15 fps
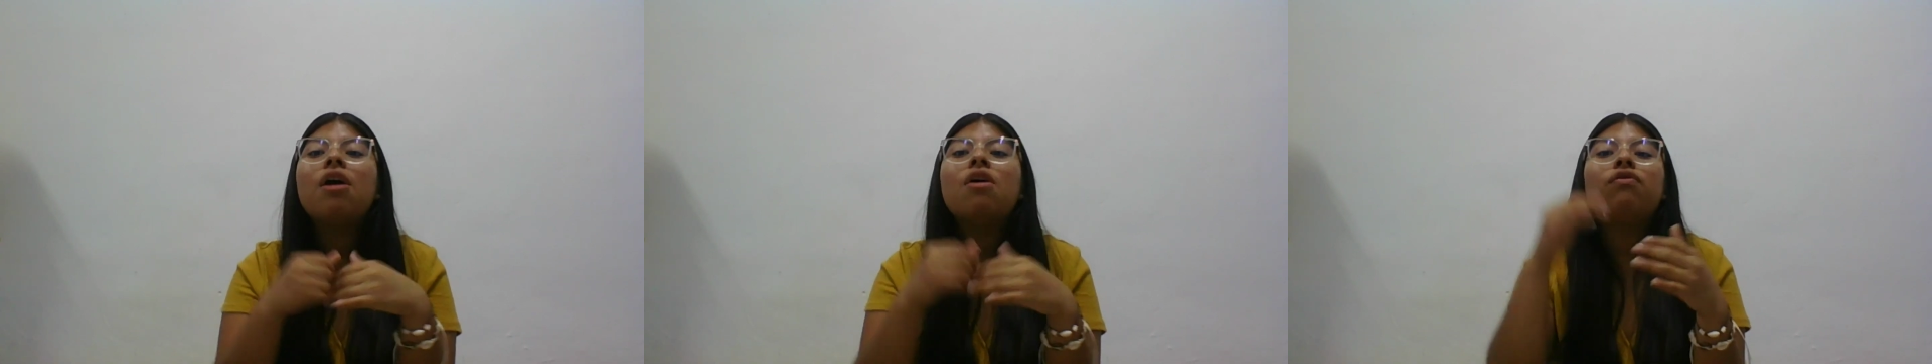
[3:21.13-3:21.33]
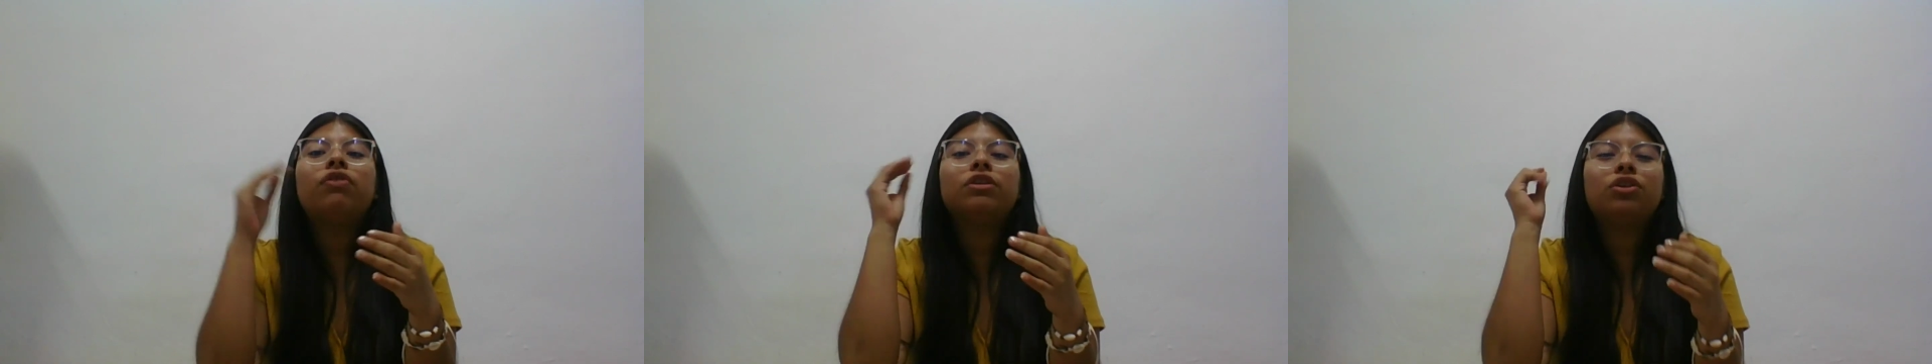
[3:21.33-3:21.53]

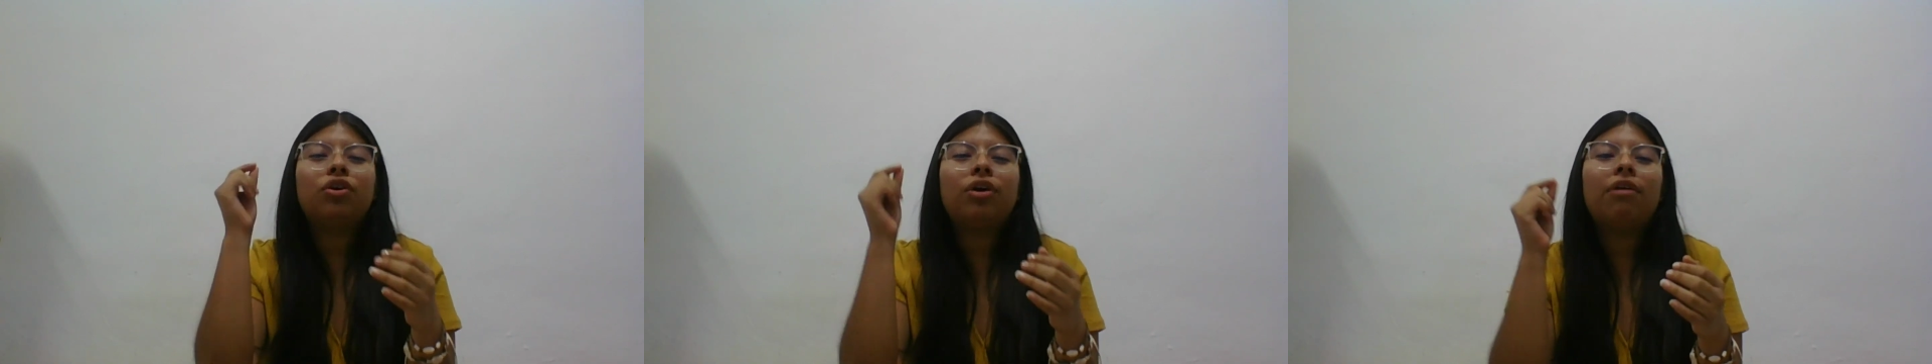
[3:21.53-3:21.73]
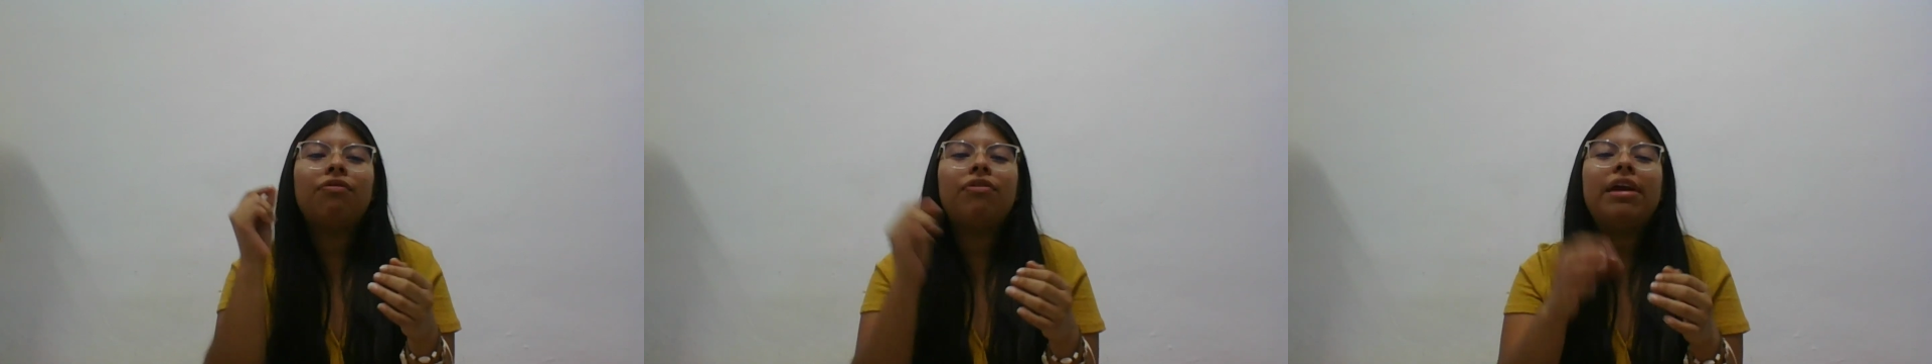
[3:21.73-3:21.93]

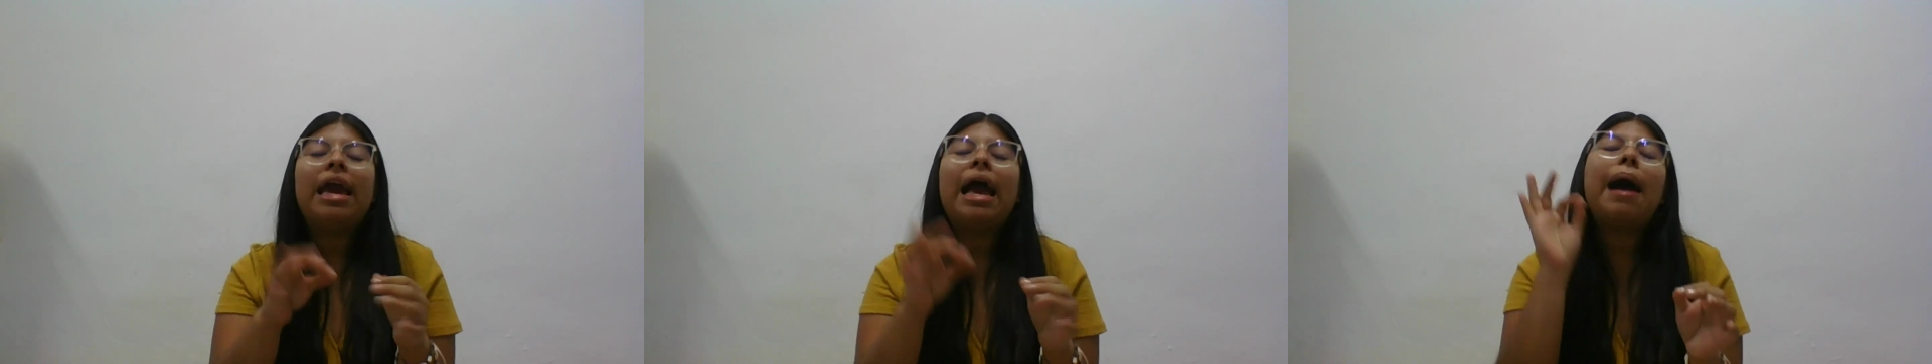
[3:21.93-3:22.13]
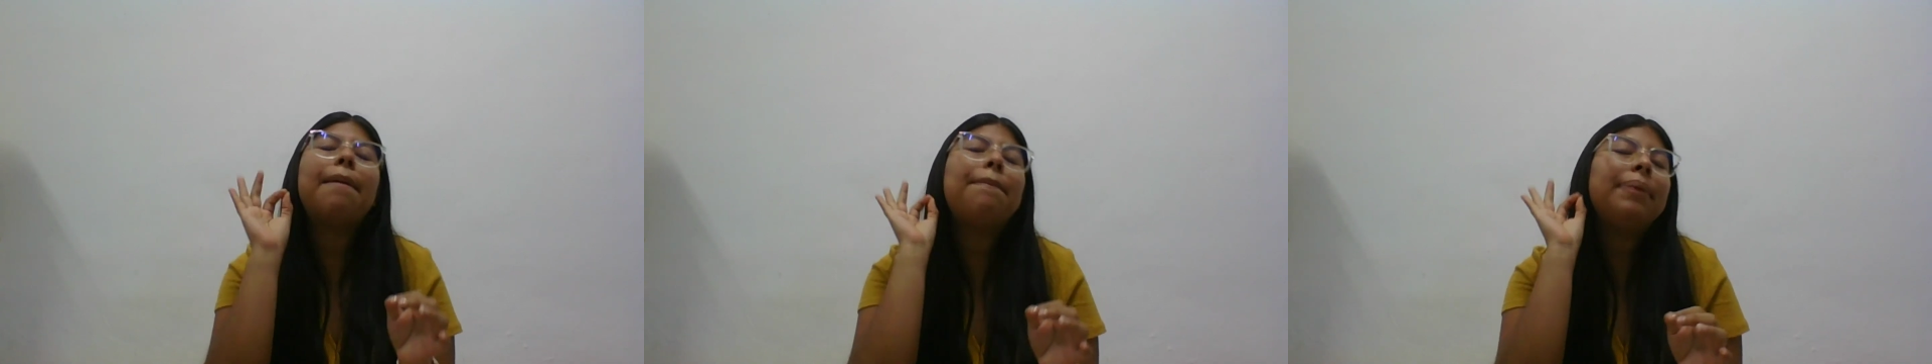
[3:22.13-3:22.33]
photography
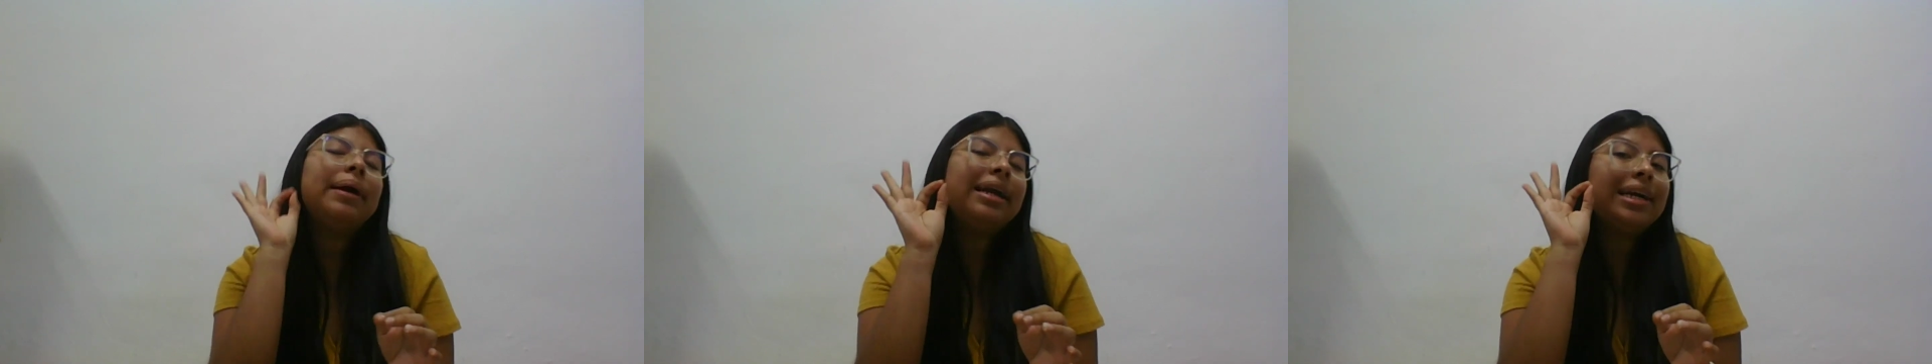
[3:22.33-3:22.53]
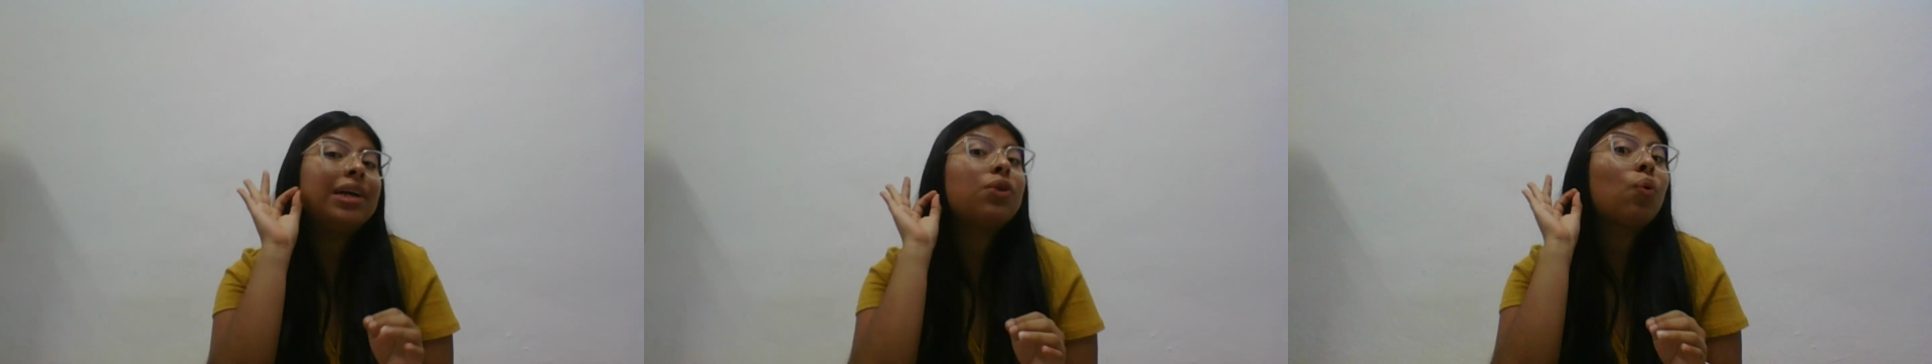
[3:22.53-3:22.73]
a
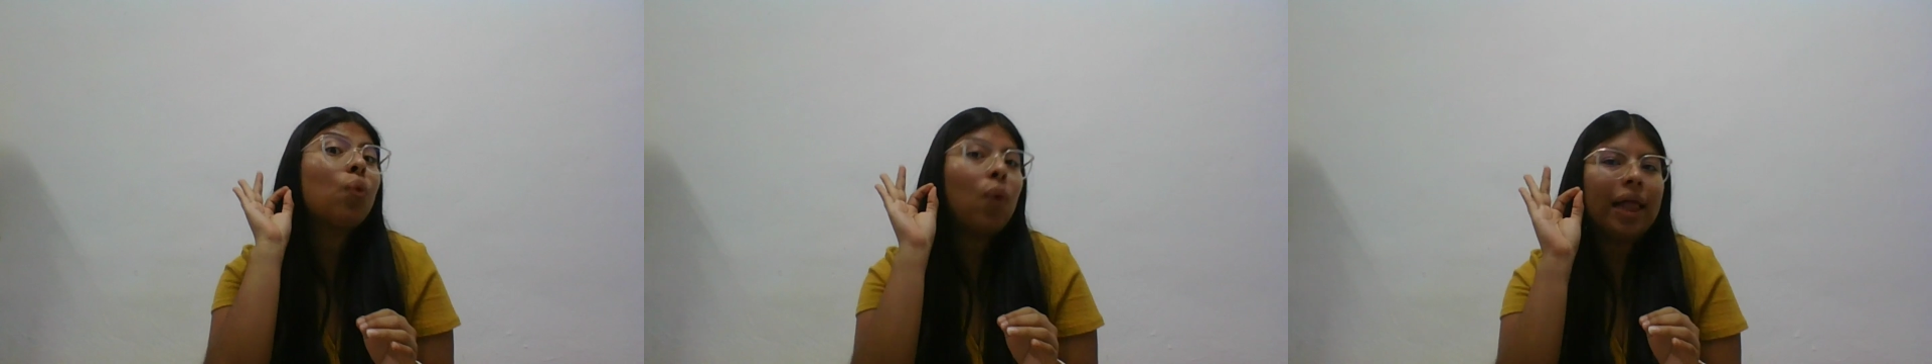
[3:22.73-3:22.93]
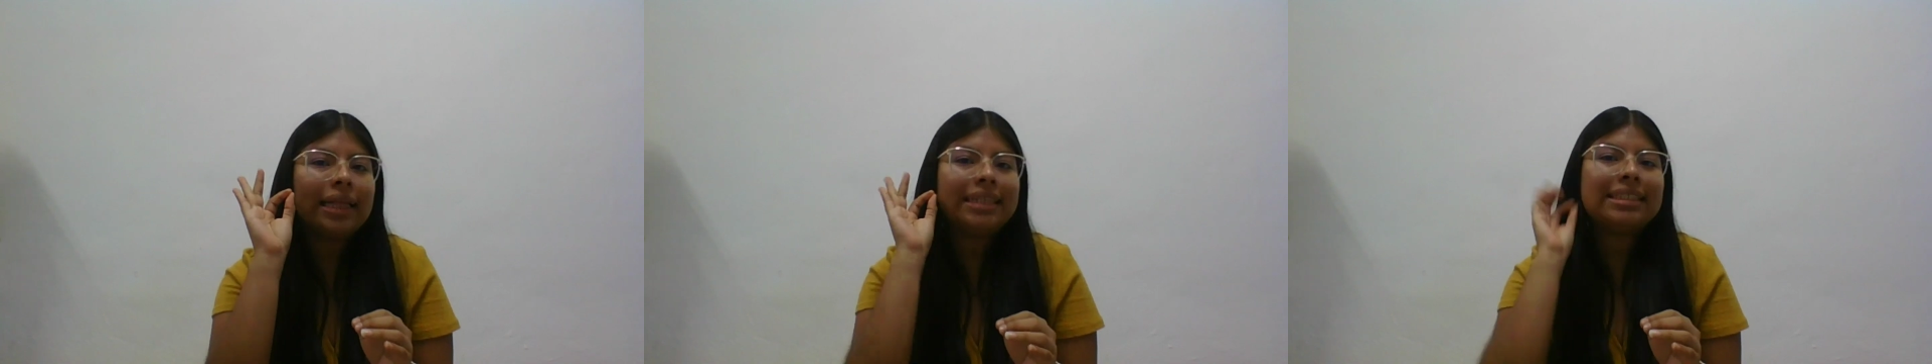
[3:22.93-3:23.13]
better
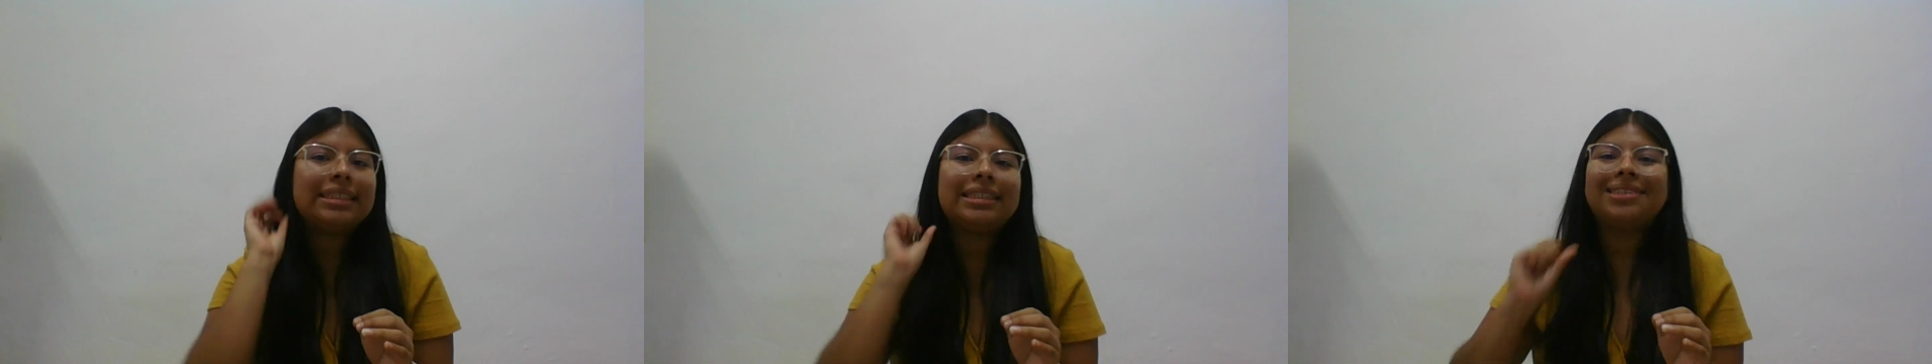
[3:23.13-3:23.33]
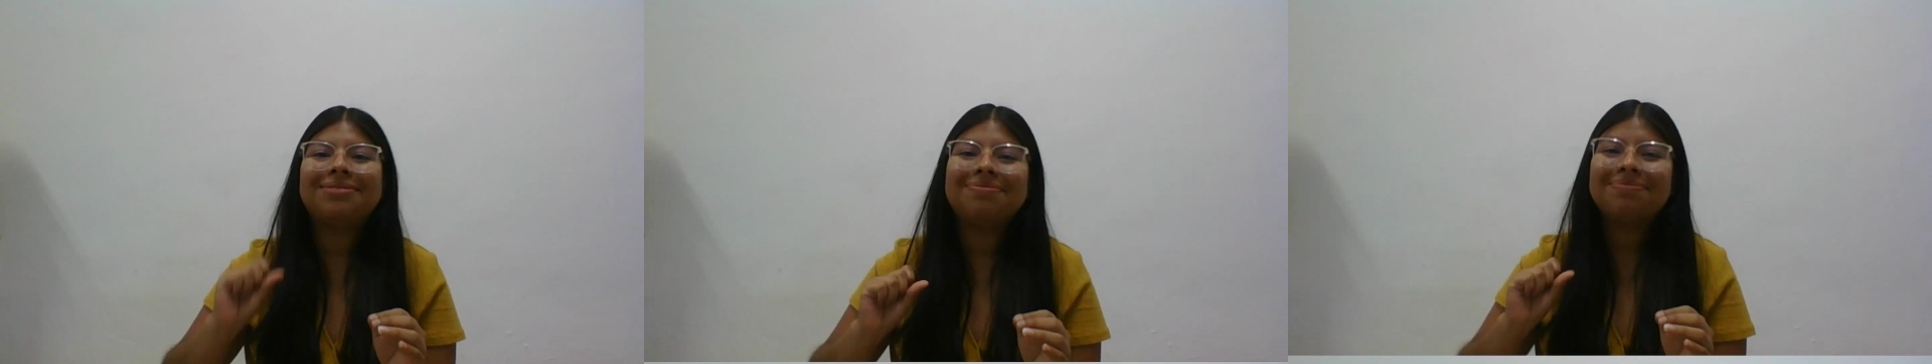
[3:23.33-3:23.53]

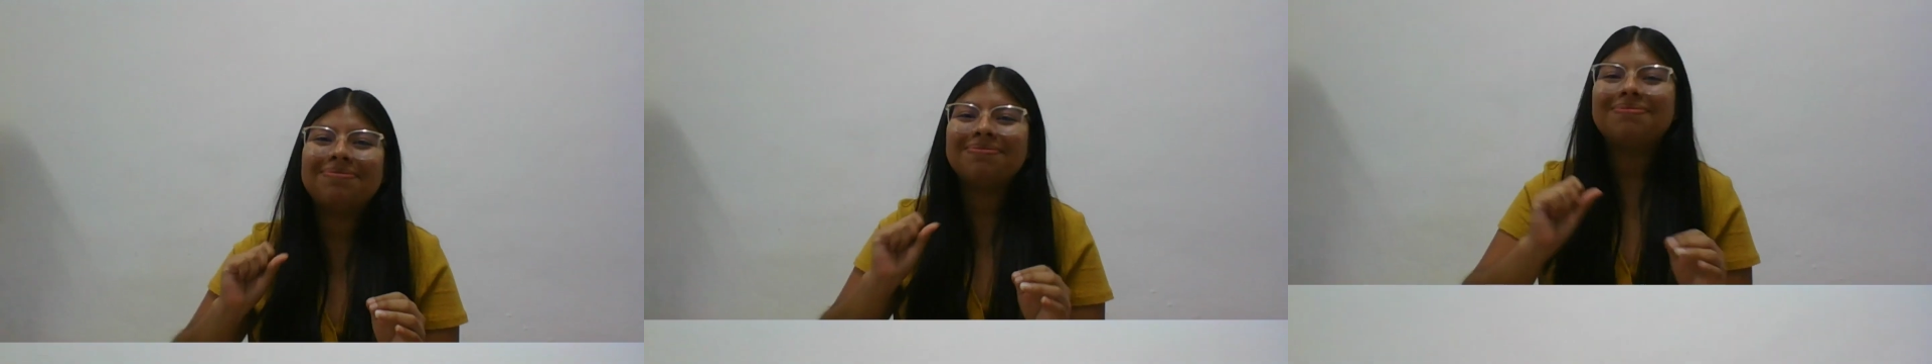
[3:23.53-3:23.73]
quality. I am